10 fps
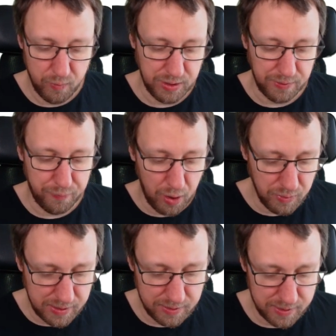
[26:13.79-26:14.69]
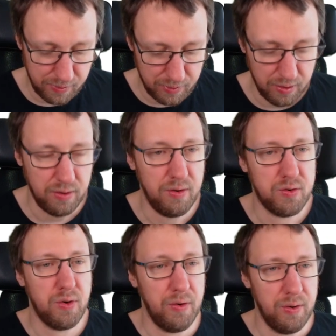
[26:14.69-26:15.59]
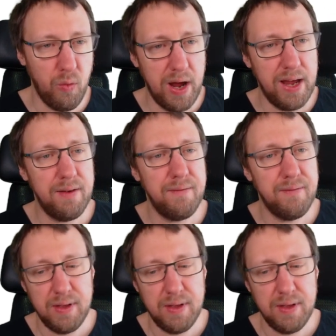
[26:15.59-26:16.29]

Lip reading: which is frozen, so you throw it away,